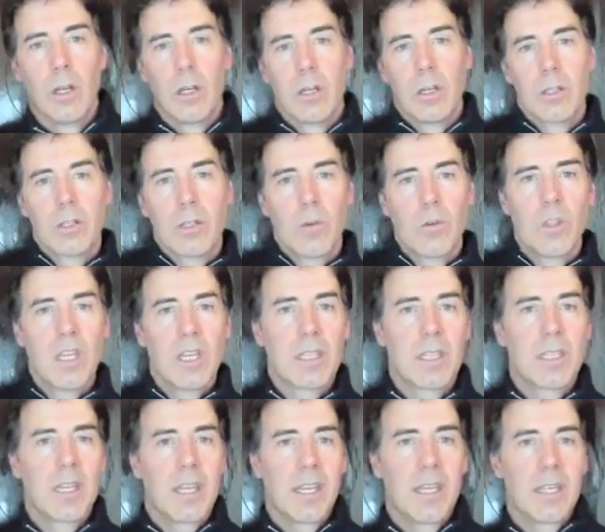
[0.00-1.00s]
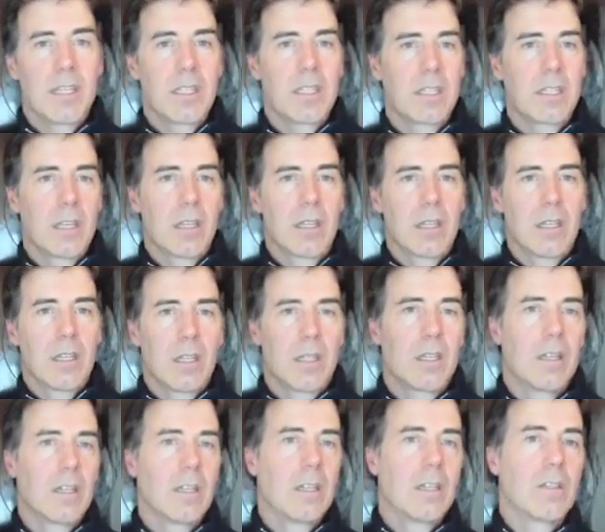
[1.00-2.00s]
this is
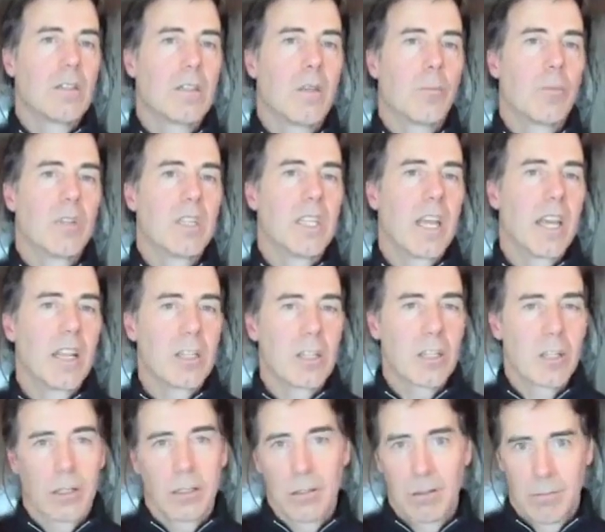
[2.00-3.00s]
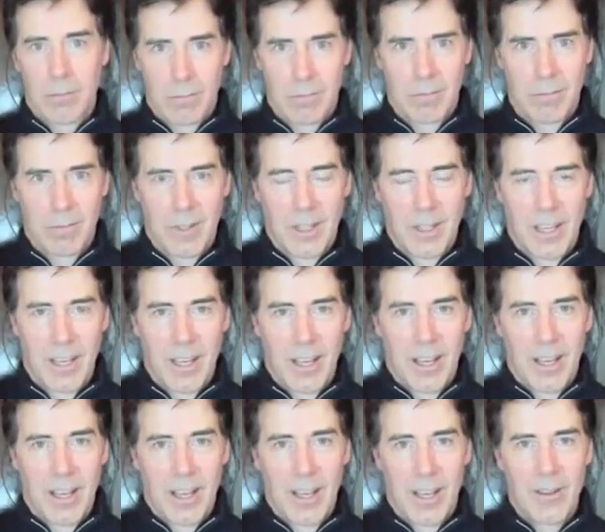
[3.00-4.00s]
the potential
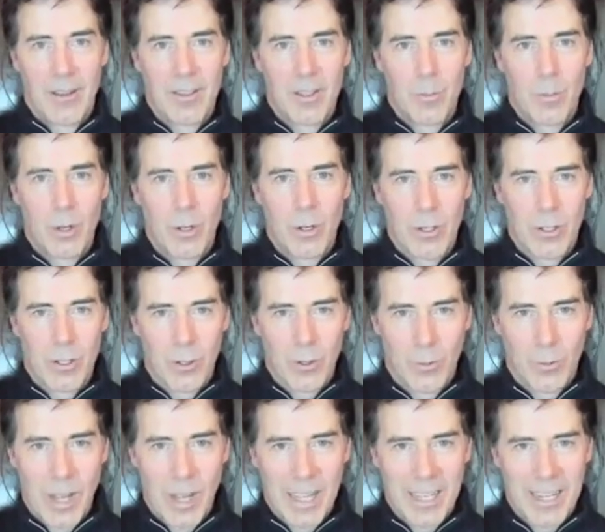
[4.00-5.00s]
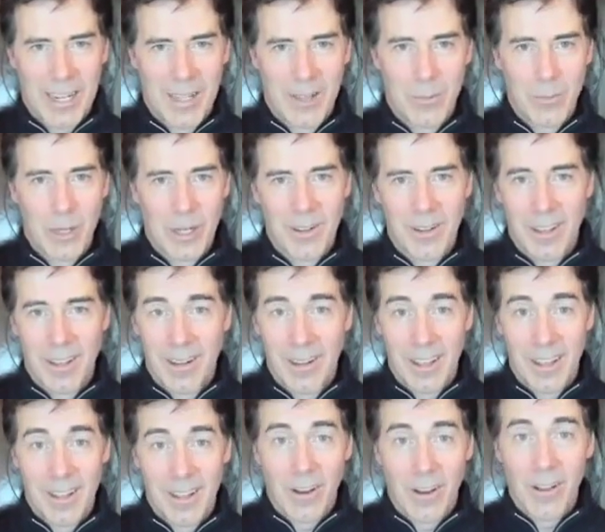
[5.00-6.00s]
of spiritual awakening,
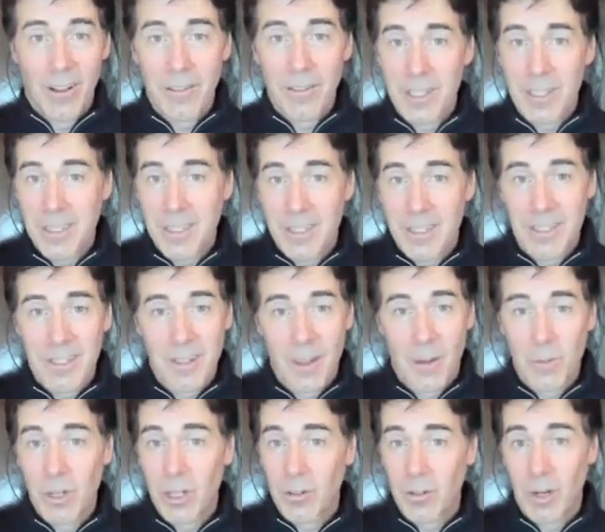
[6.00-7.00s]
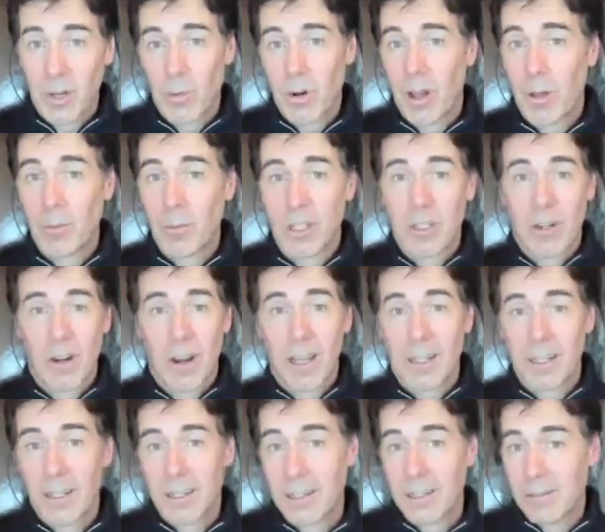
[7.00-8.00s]
and all of us to some degree are probably
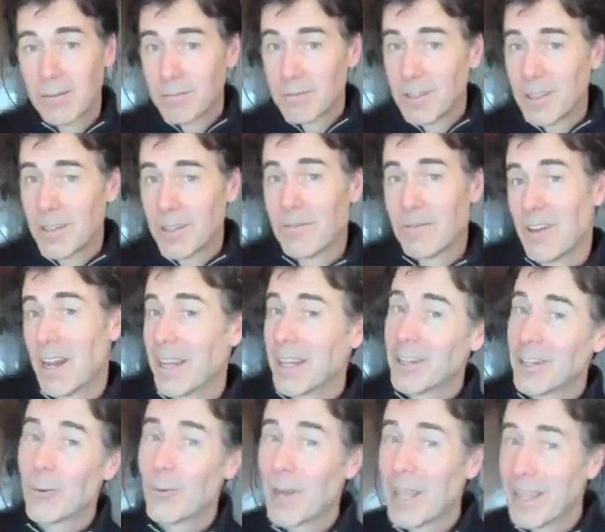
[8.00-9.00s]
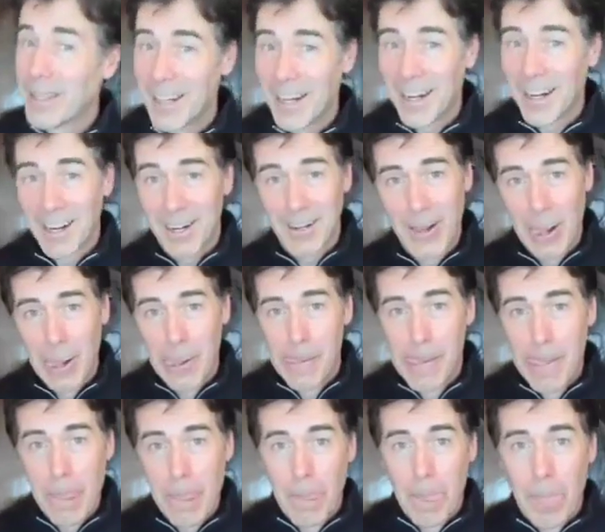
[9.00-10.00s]
trying to find our way there.
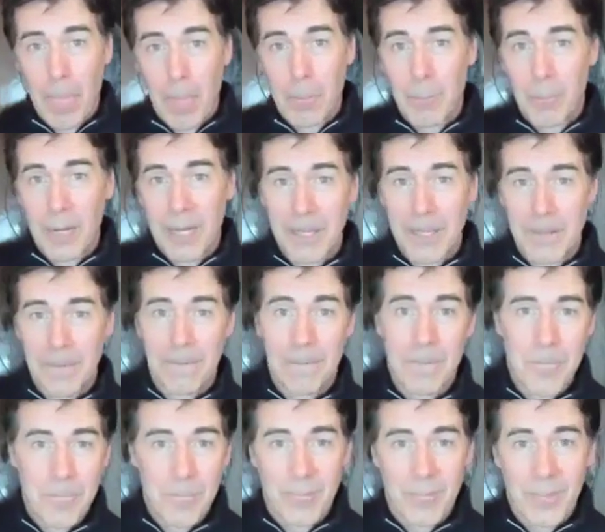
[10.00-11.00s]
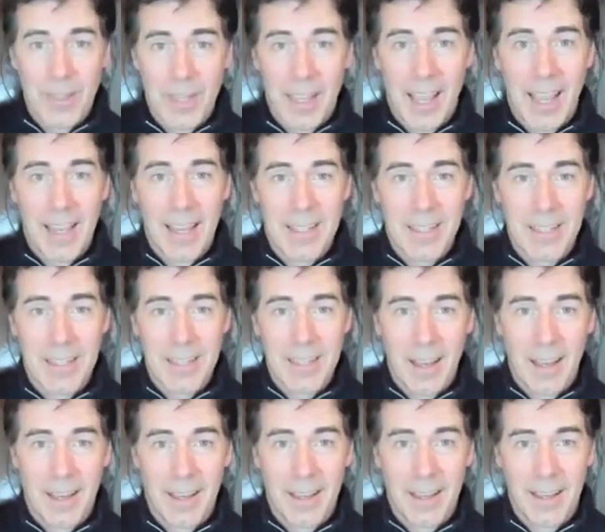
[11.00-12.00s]
But as
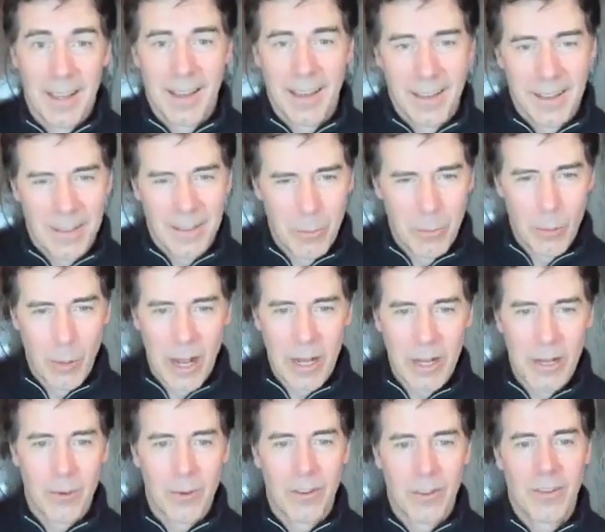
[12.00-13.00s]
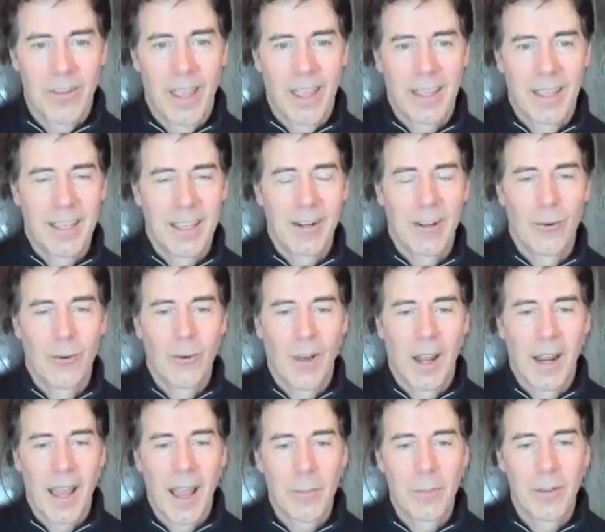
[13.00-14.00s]
Brenda was saying,
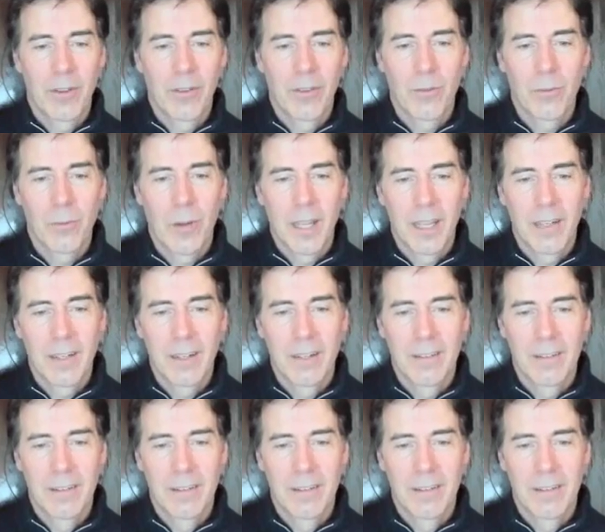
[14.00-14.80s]
what happens when,